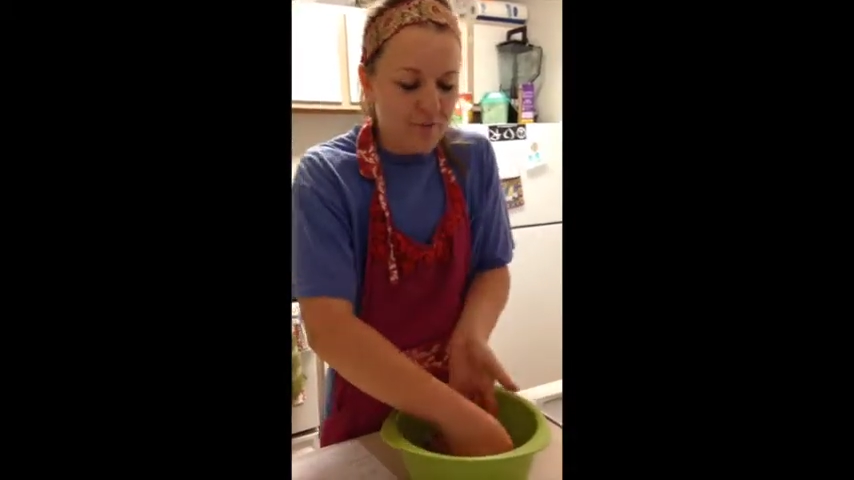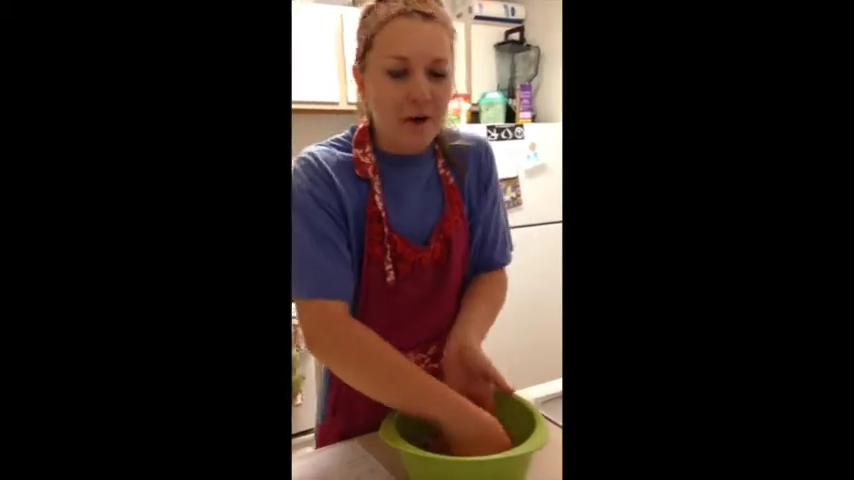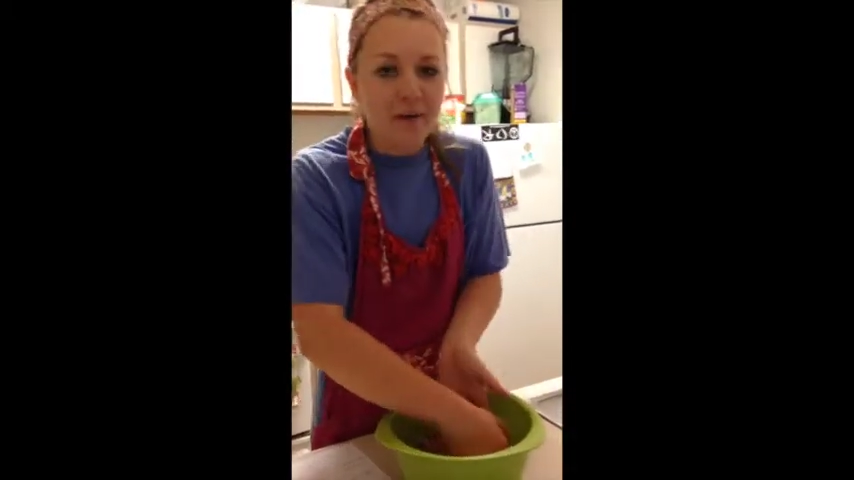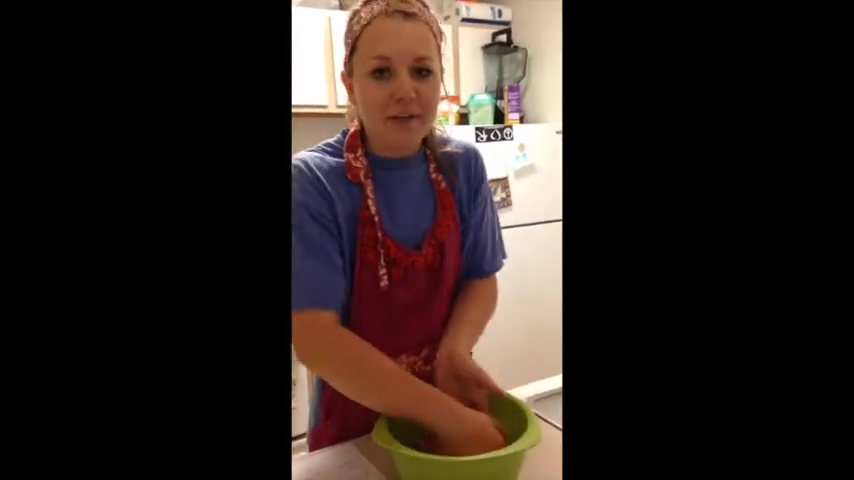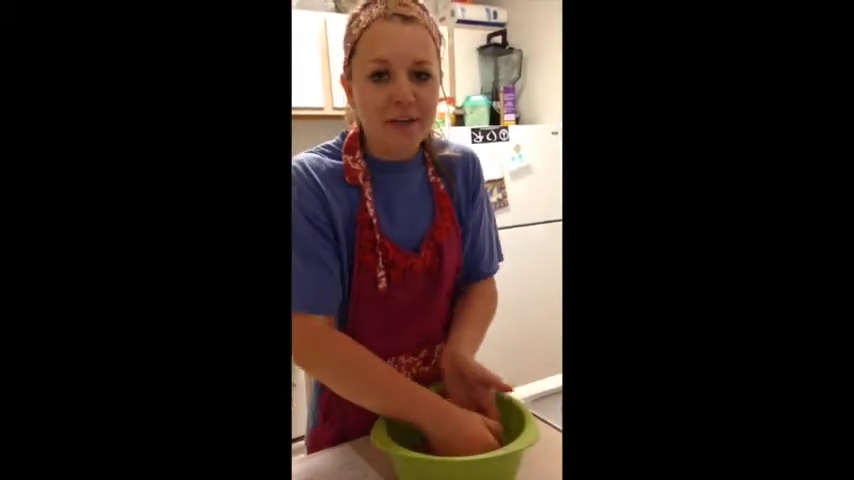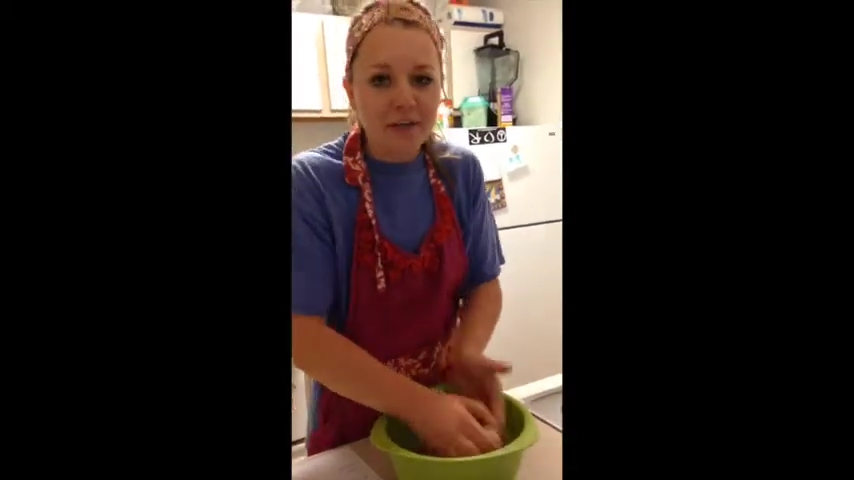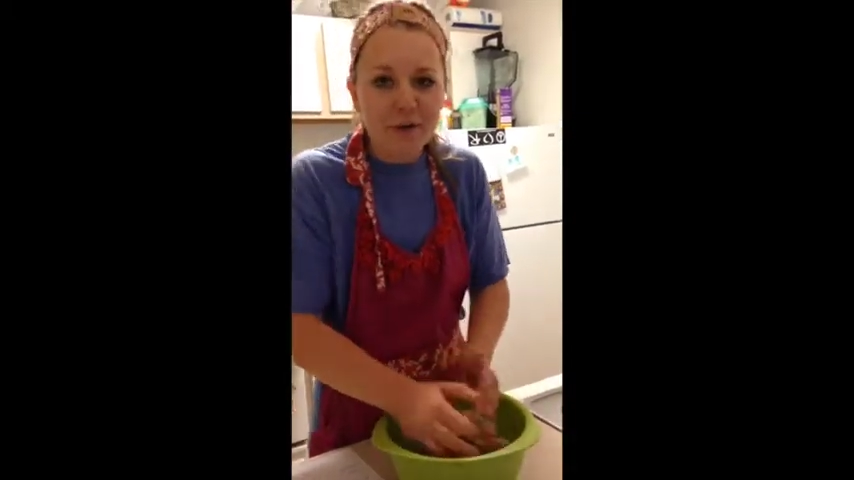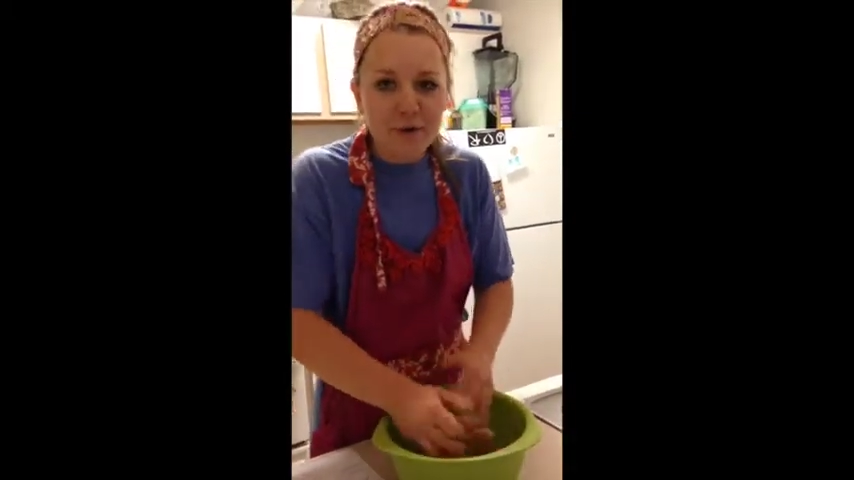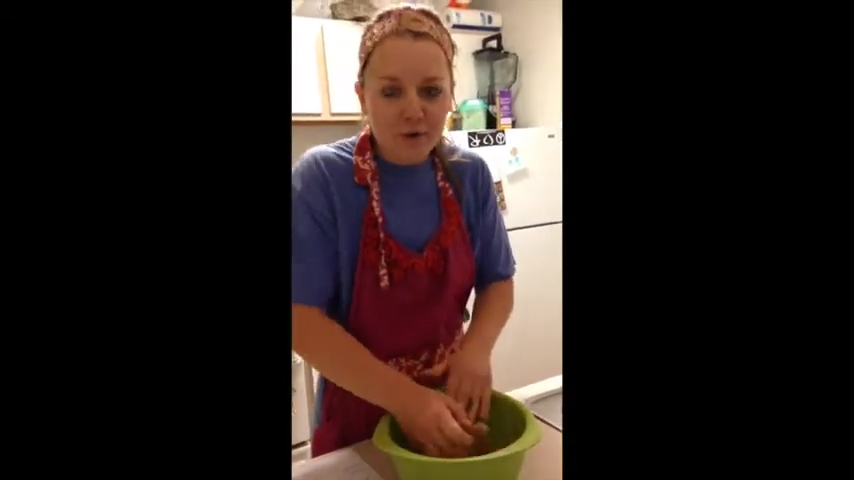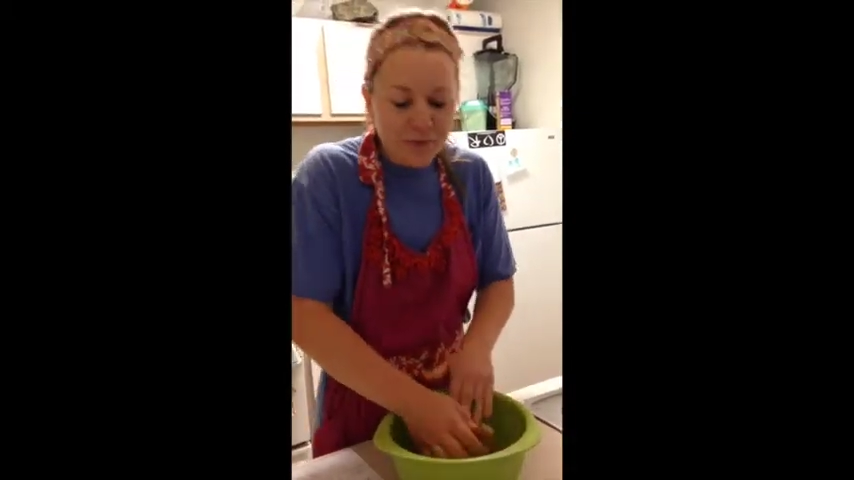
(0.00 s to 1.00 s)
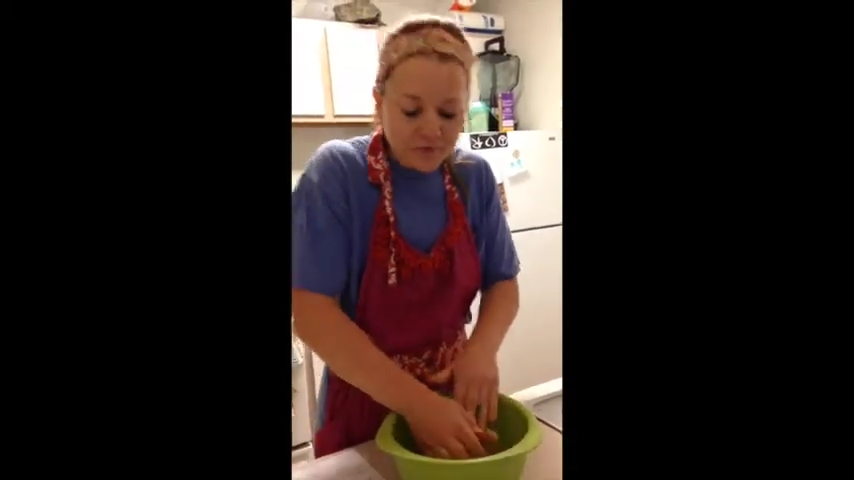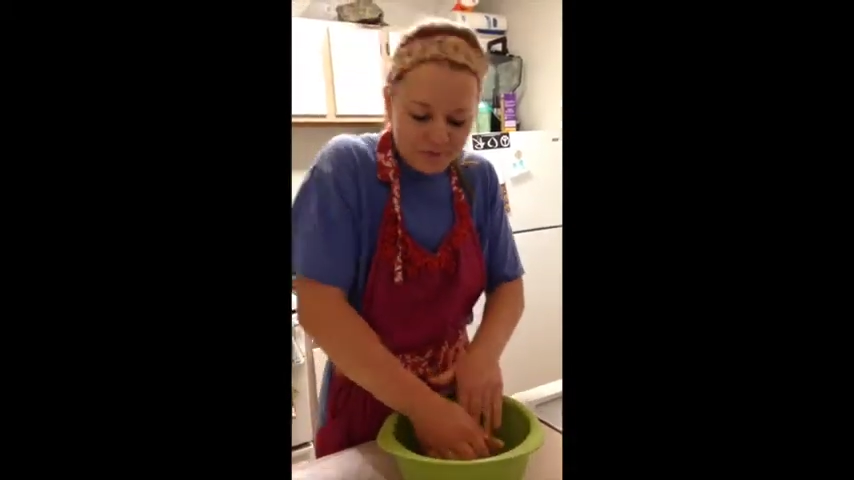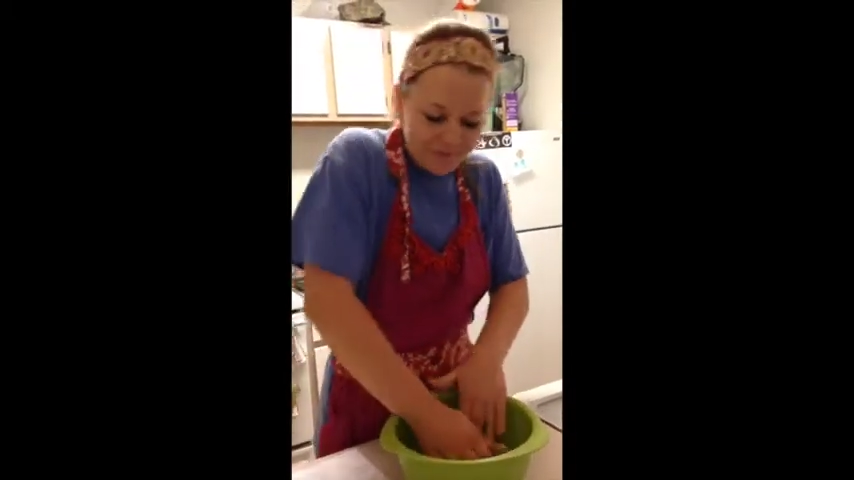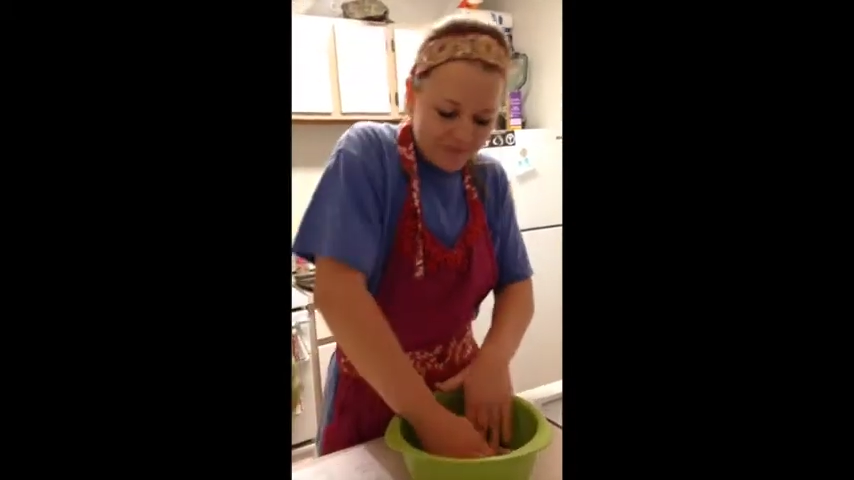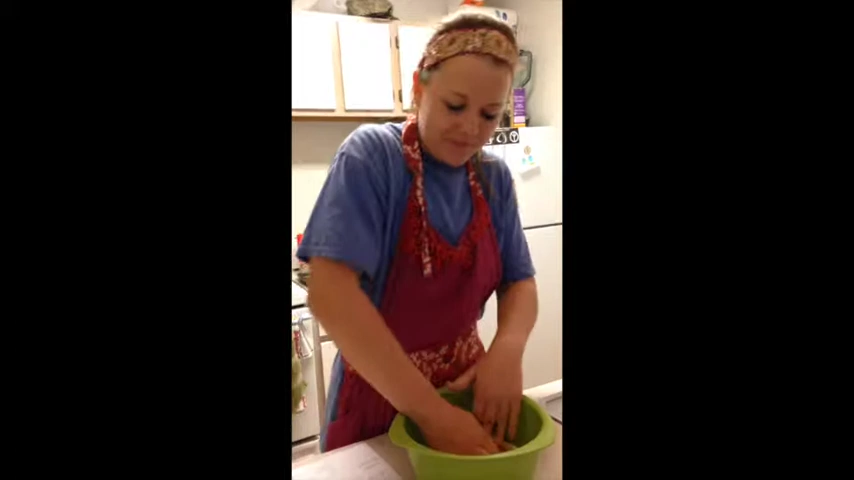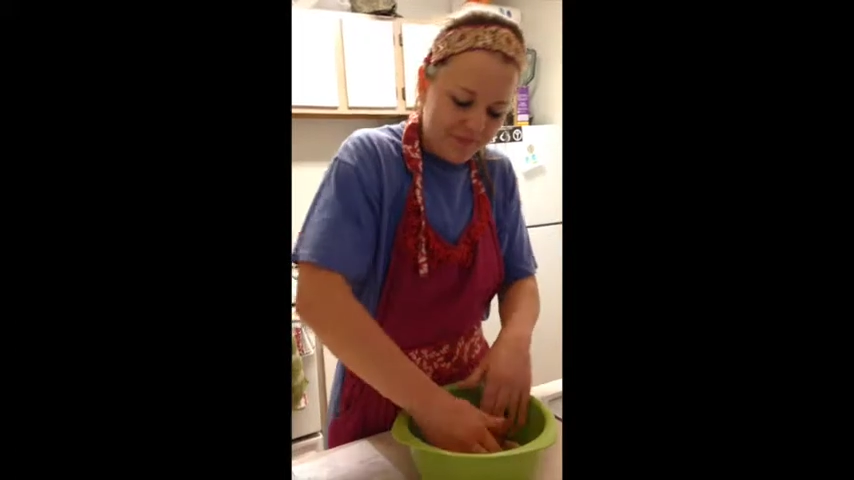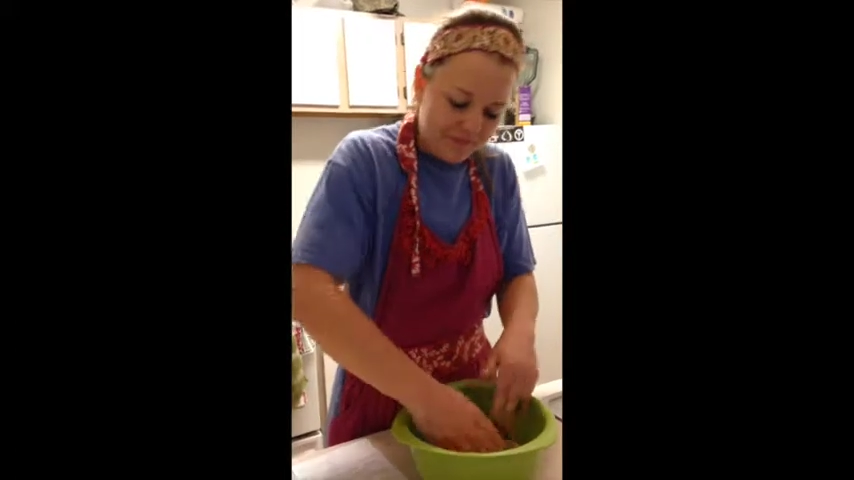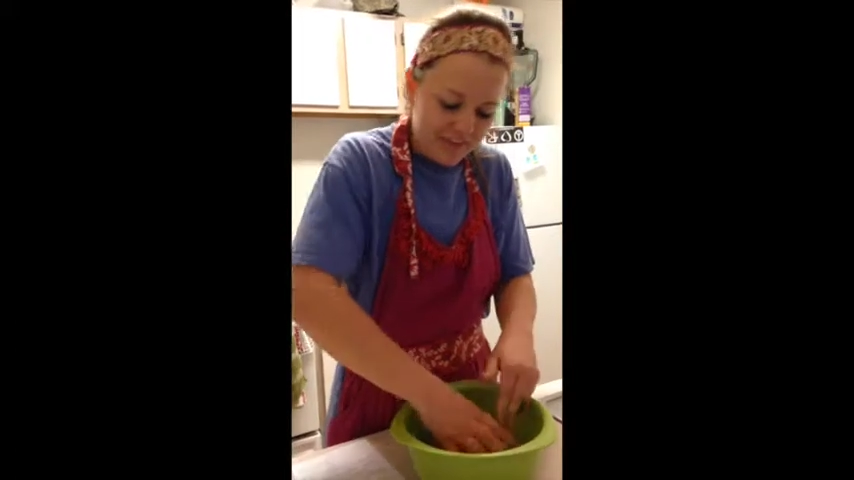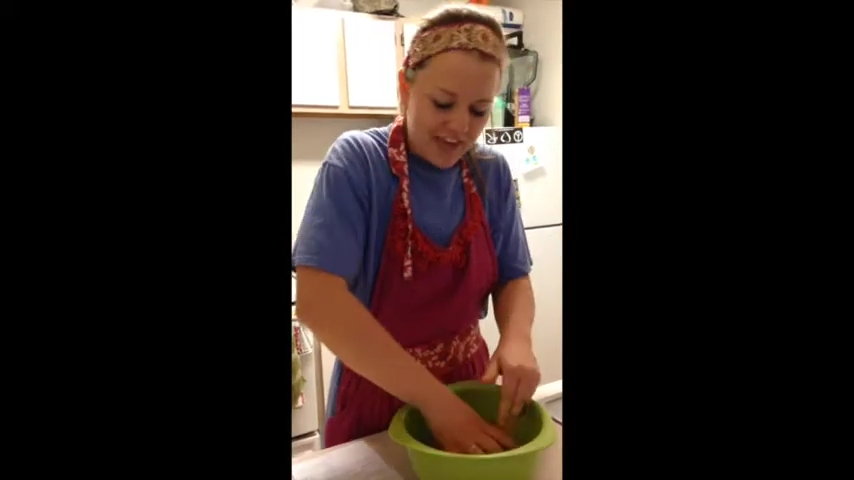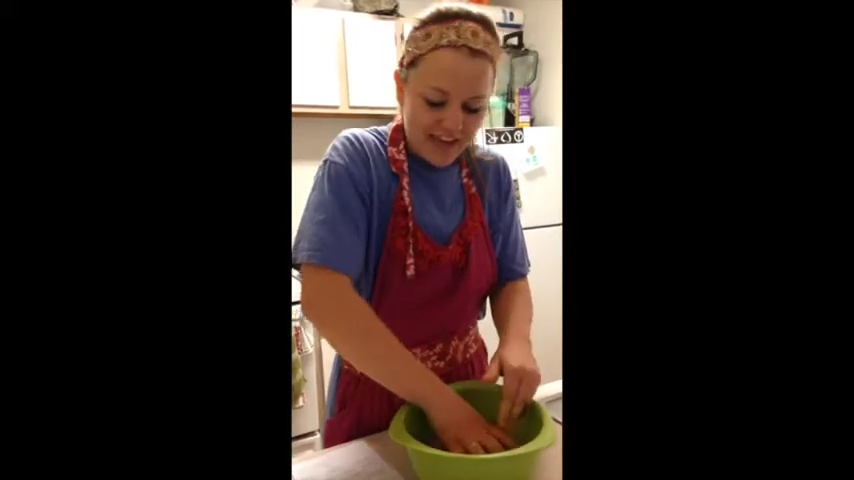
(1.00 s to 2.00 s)
barbecue
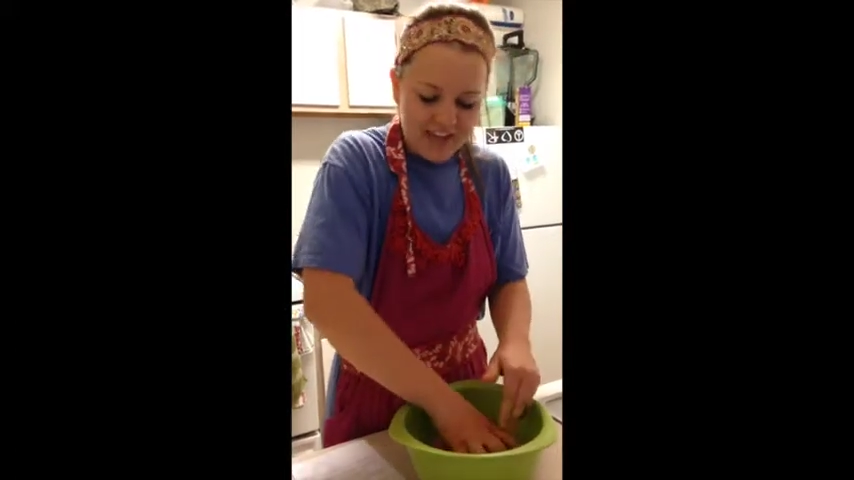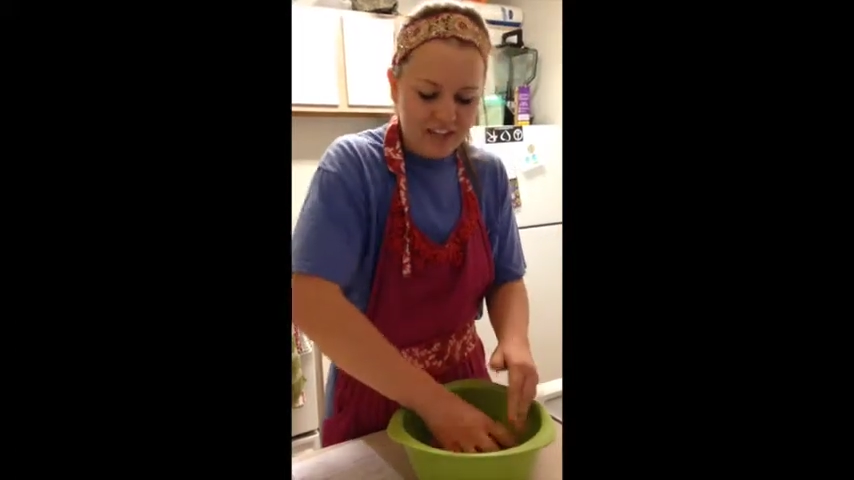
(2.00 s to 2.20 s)
thing.